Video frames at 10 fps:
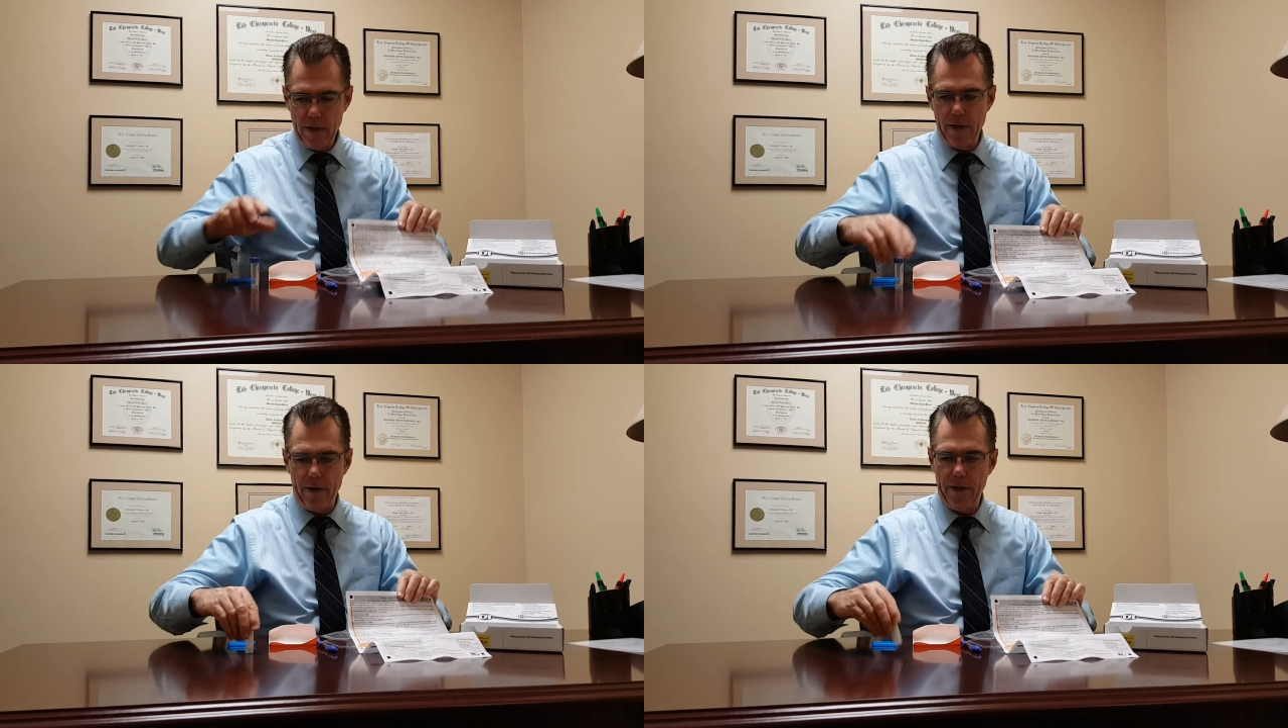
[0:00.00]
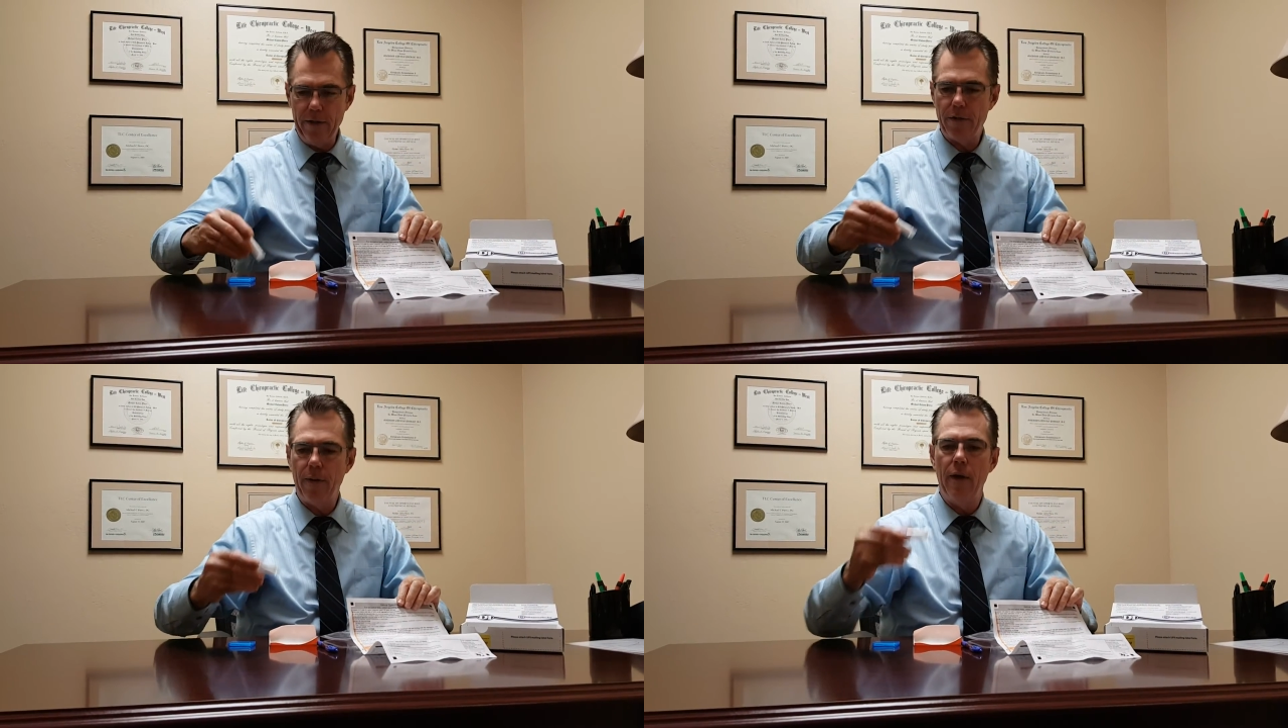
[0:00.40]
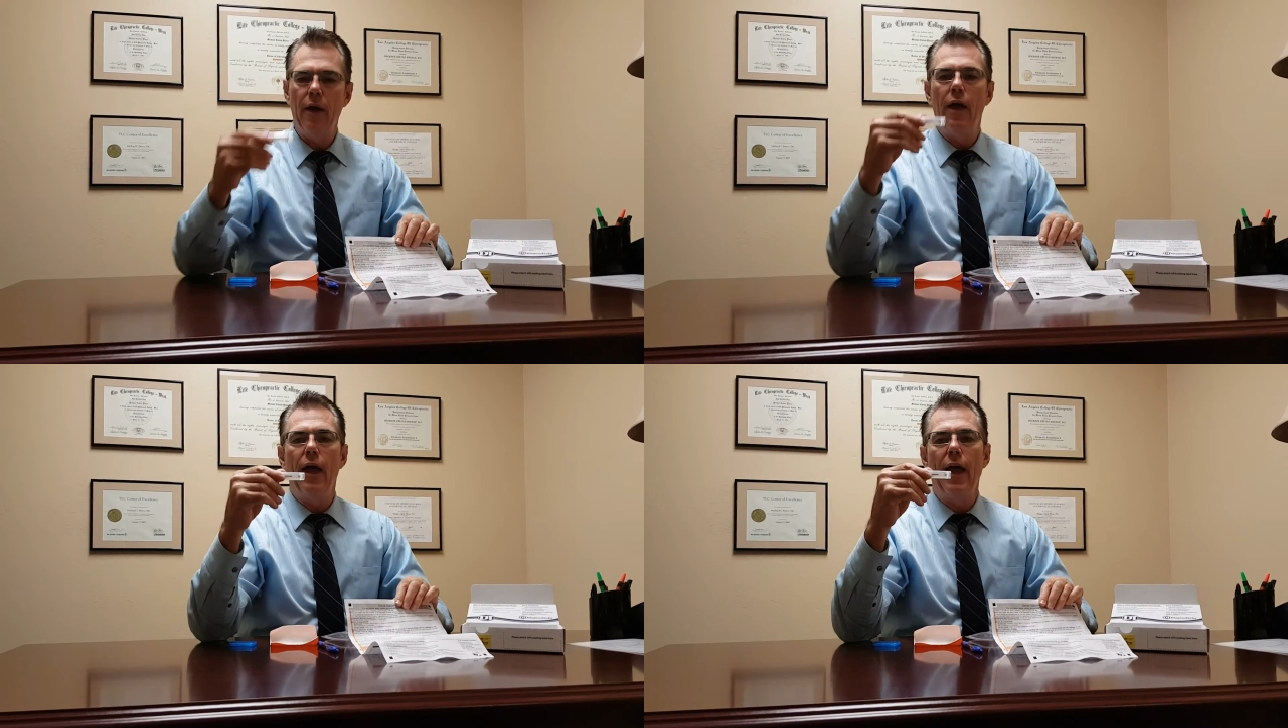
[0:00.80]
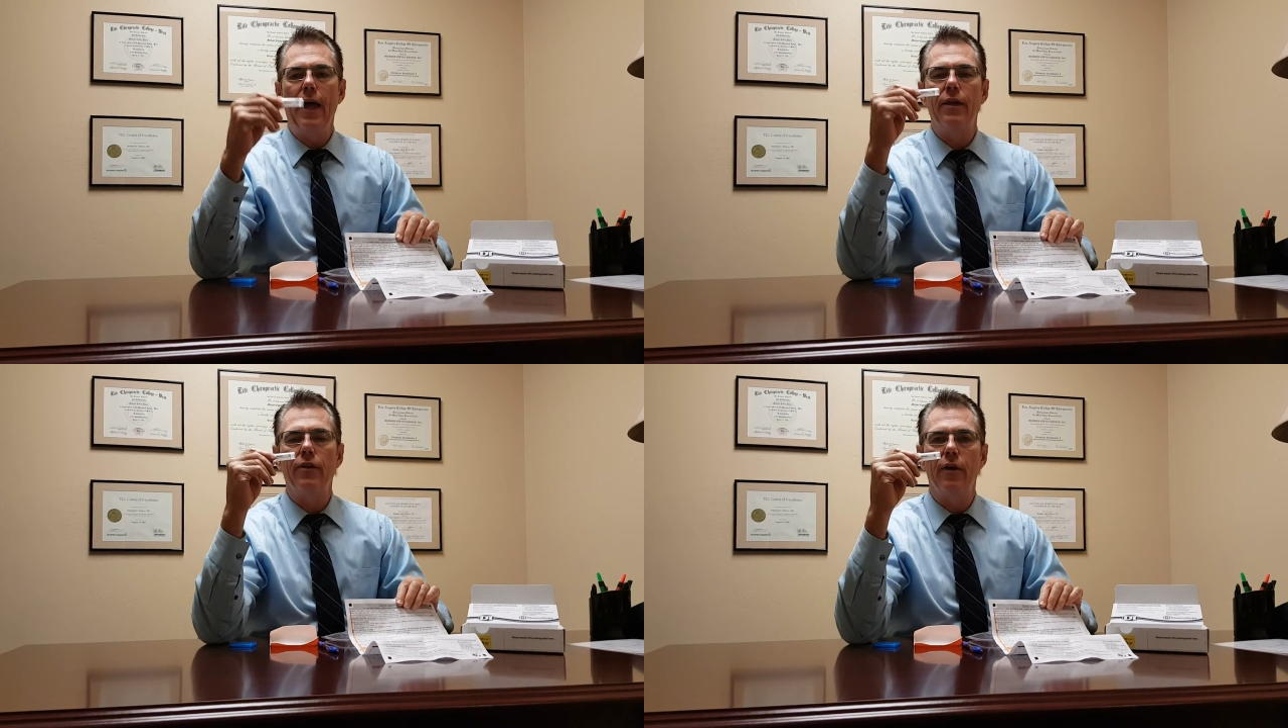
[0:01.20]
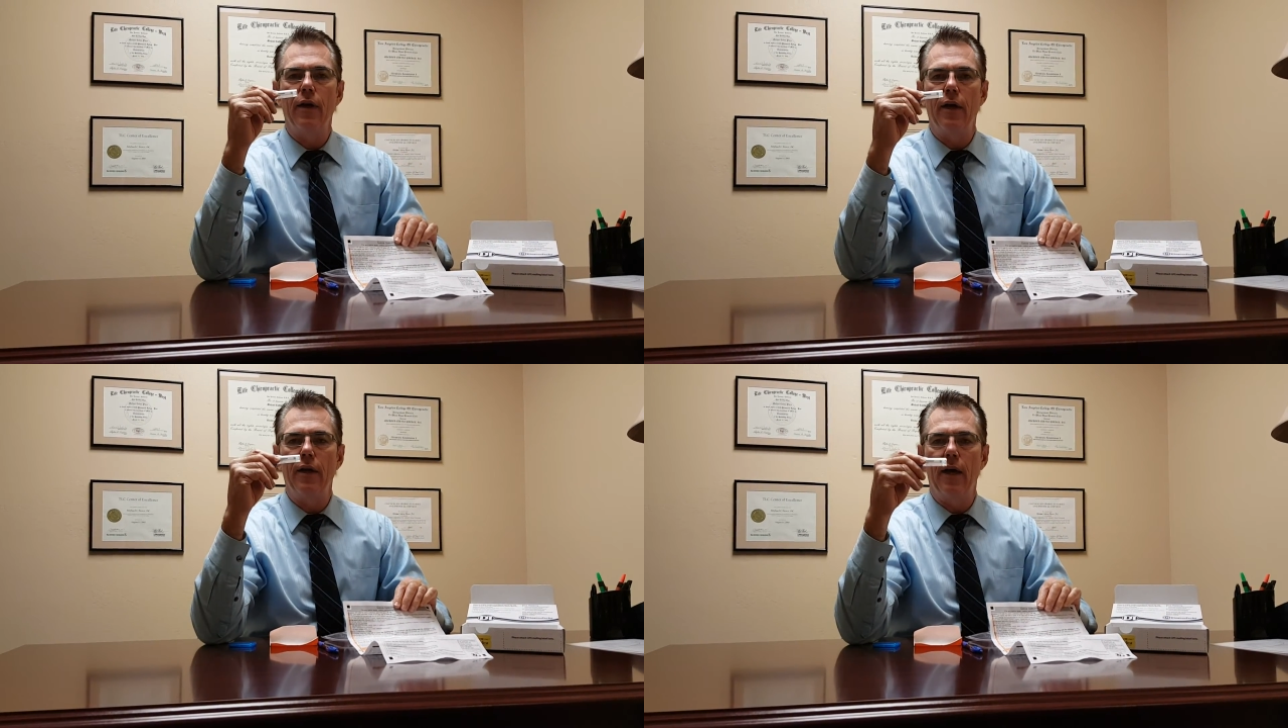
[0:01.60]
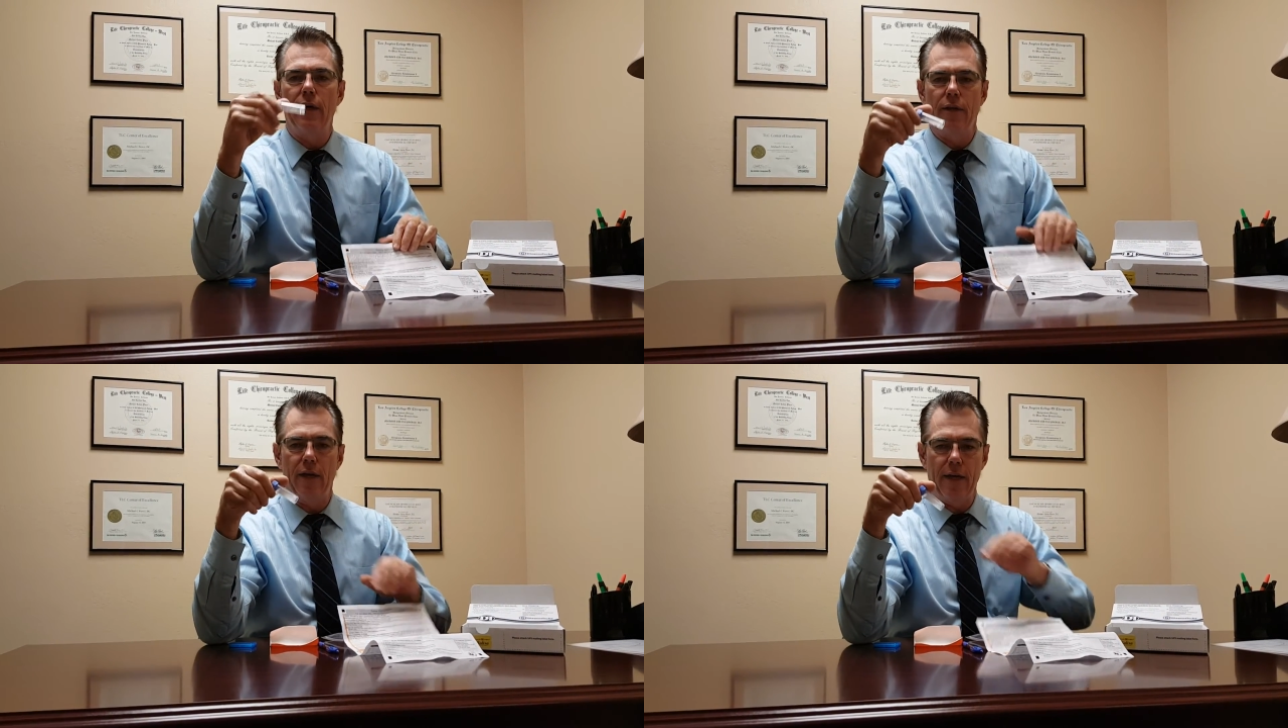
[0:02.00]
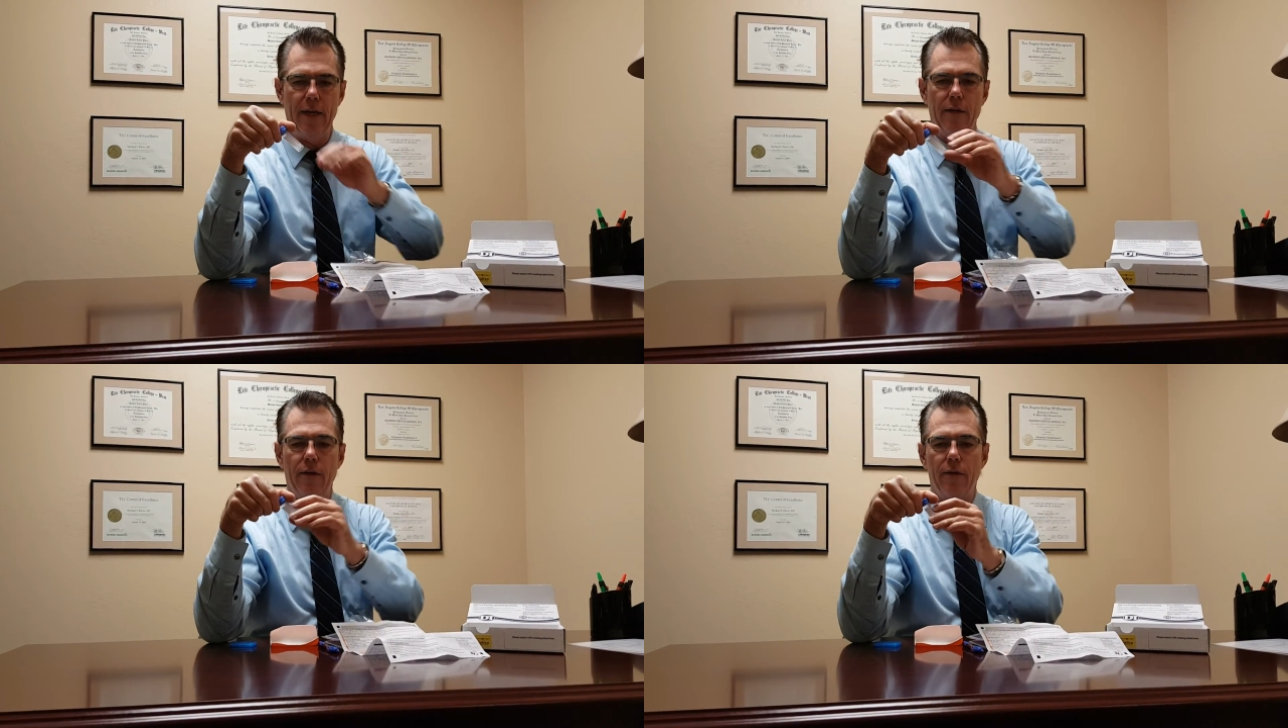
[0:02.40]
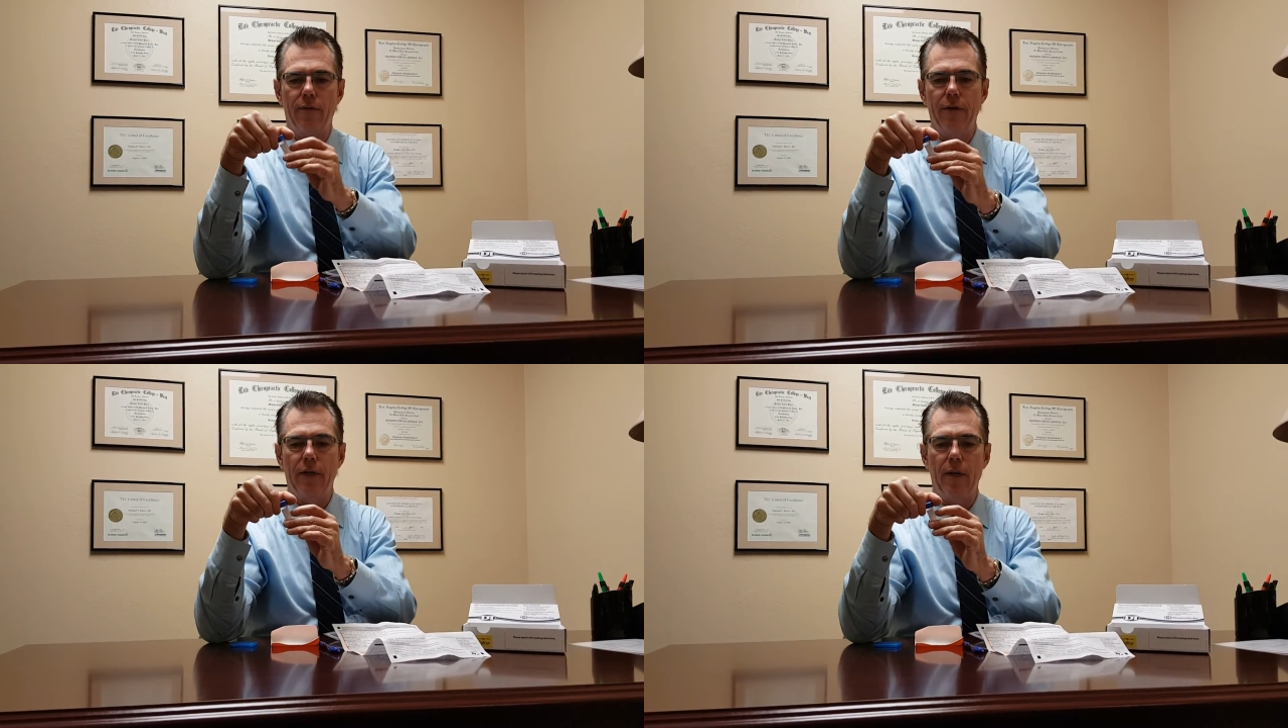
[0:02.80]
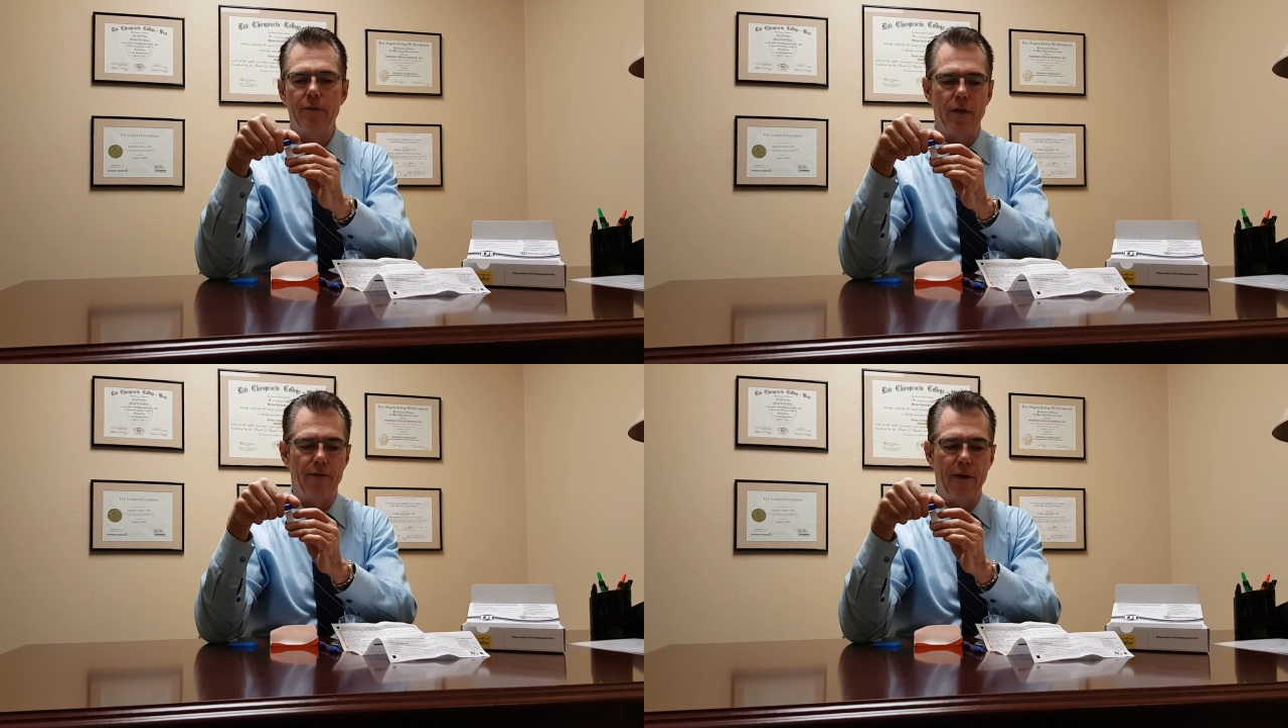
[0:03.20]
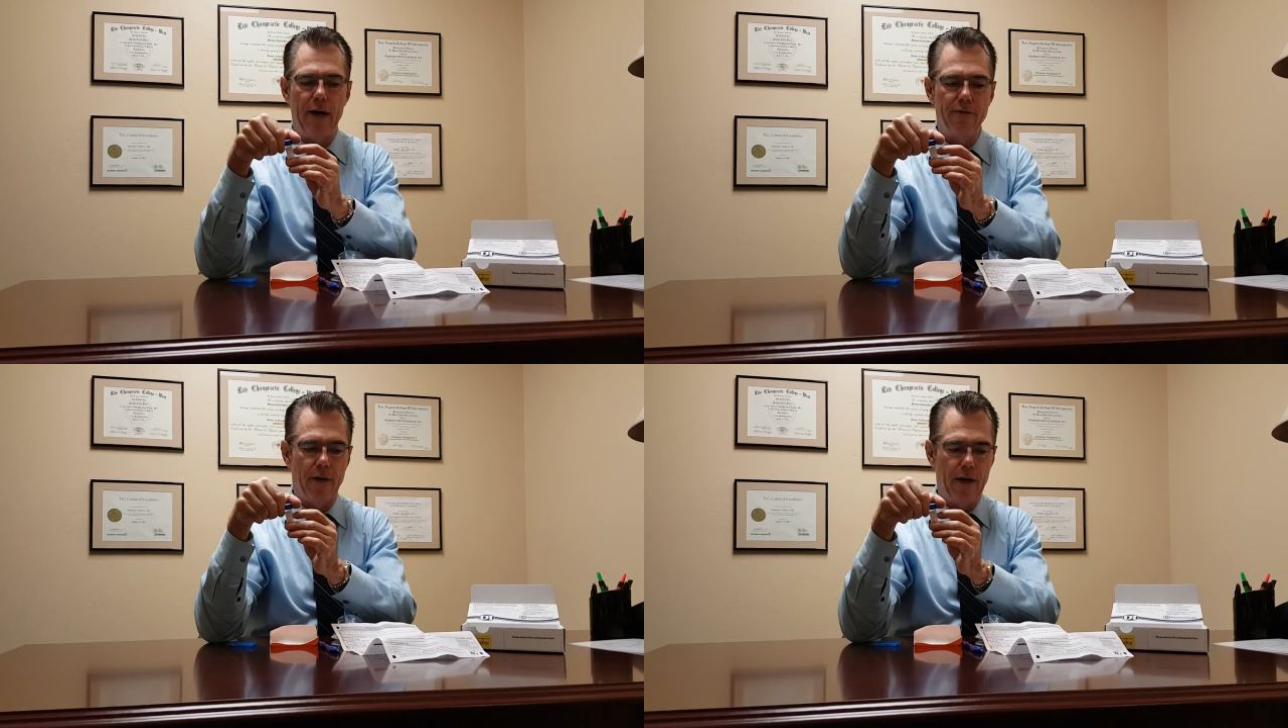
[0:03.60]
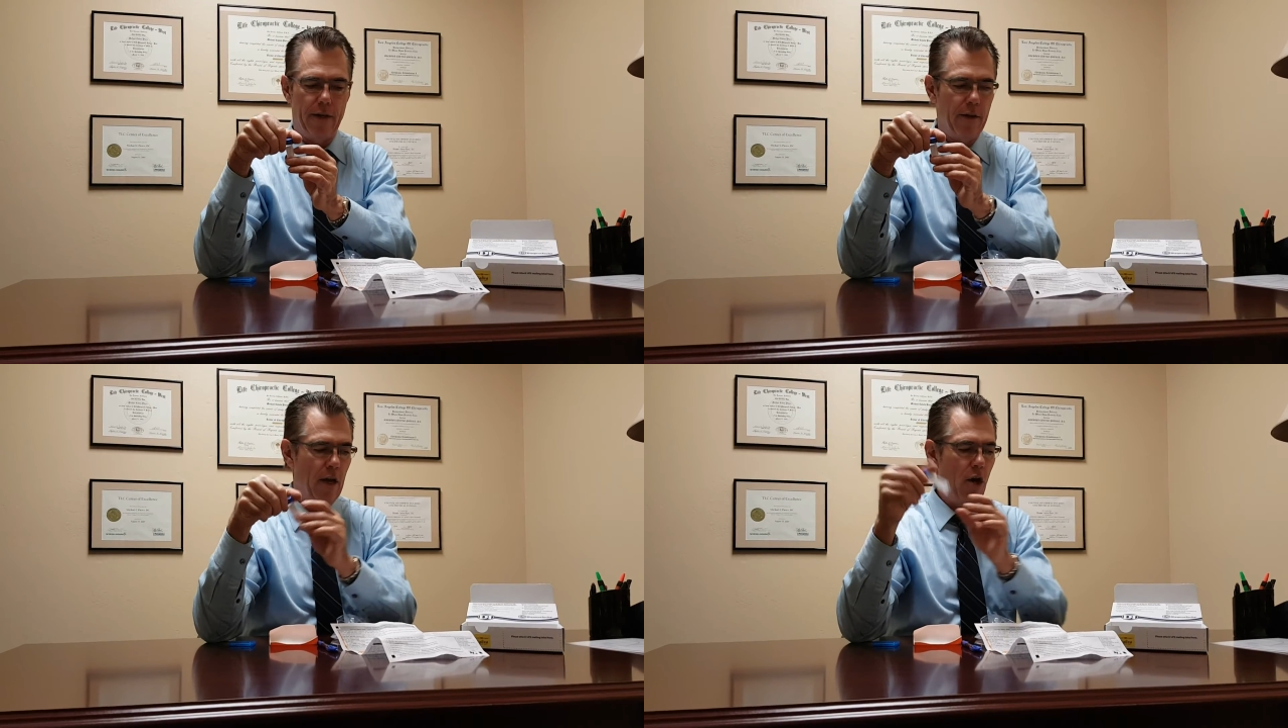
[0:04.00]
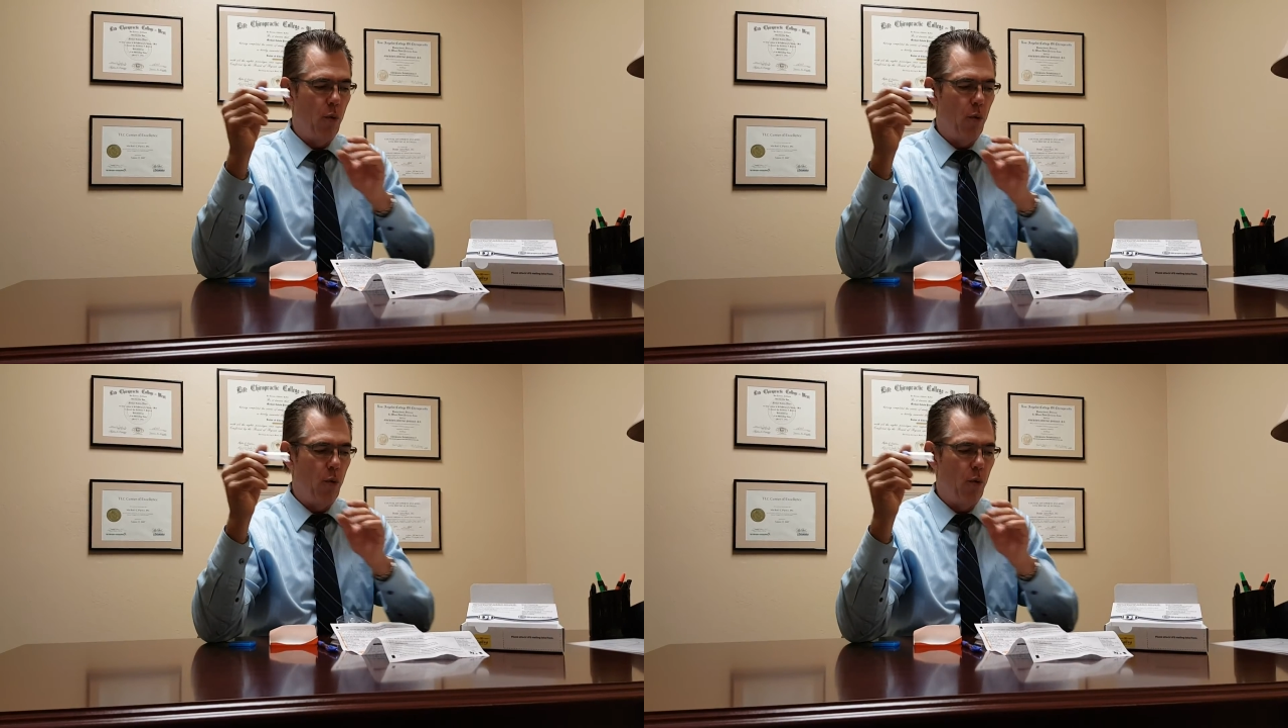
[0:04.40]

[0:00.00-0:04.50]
Here it is. And again, fill it up to the 5 line.